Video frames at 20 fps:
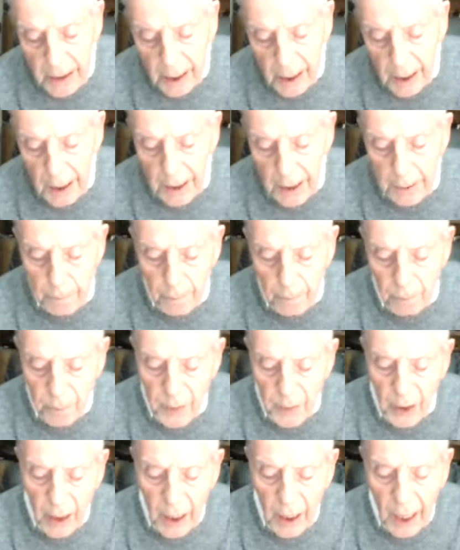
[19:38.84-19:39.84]
then,
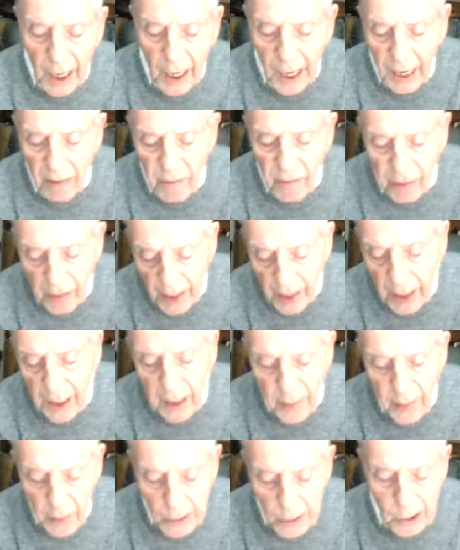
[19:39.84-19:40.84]
have
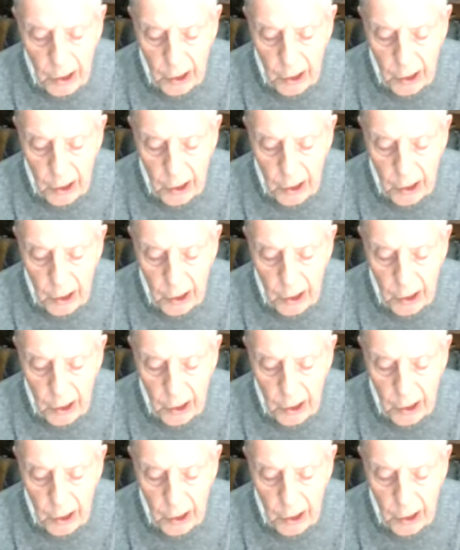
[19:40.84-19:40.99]
they, the